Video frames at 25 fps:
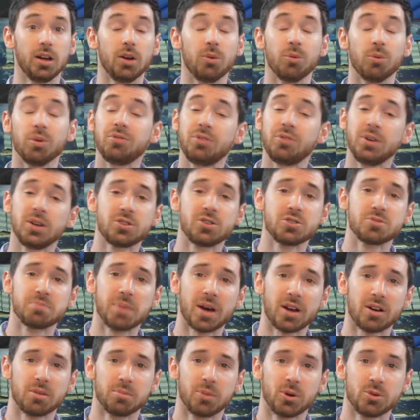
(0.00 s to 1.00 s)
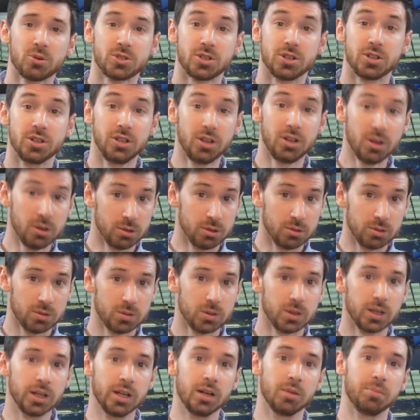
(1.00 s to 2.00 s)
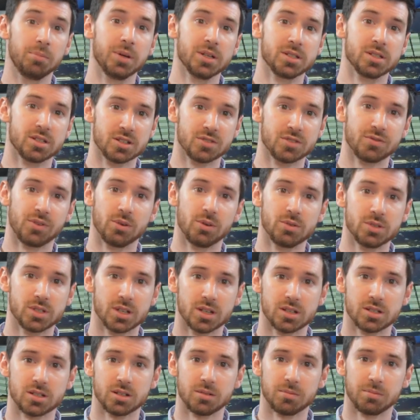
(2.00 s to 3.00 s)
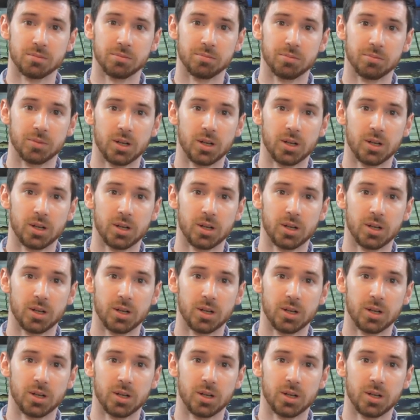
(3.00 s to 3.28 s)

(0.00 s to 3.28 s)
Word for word: What features matter most to you in a business phone system?